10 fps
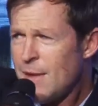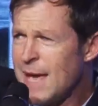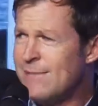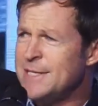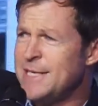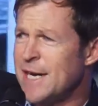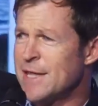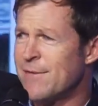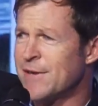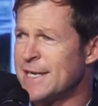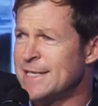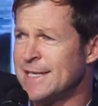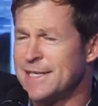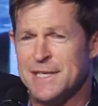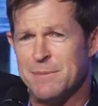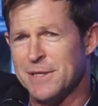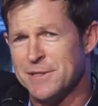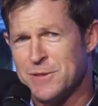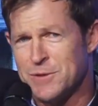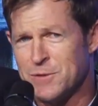I can see how the Afghanistan team
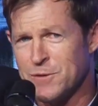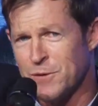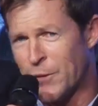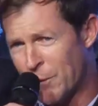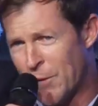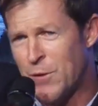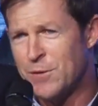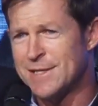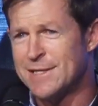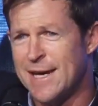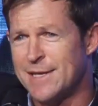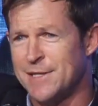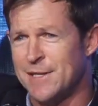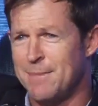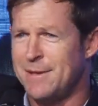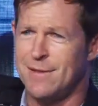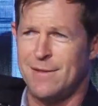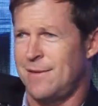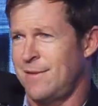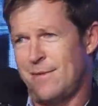has grown in stature. I mean,
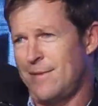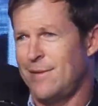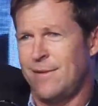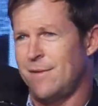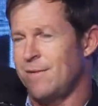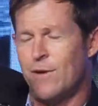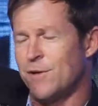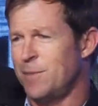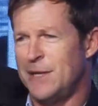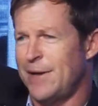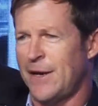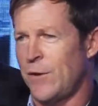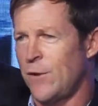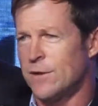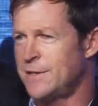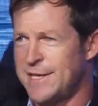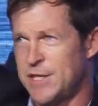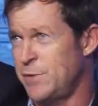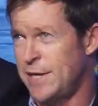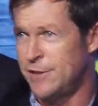it's hard to believe they can grow in
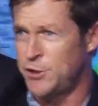stature when they're this